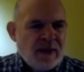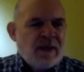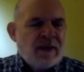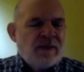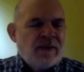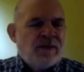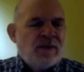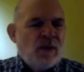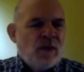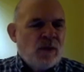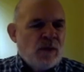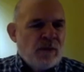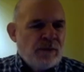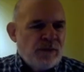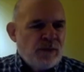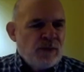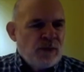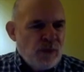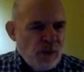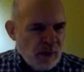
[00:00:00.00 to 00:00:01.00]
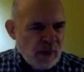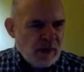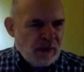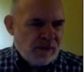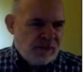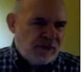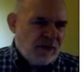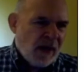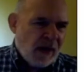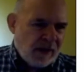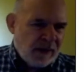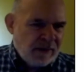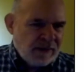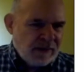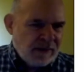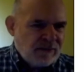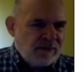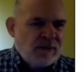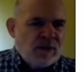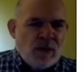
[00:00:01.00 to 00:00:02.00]
So if you do get a shock, it
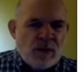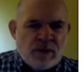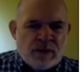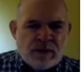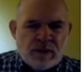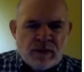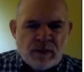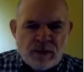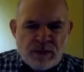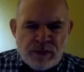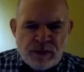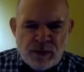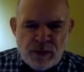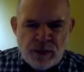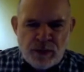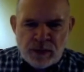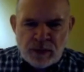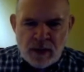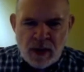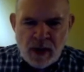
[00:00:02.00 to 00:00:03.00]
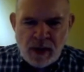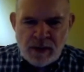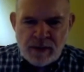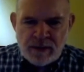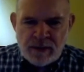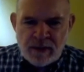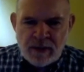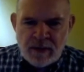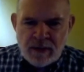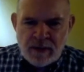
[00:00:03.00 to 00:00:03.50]
doesn't go through your heart.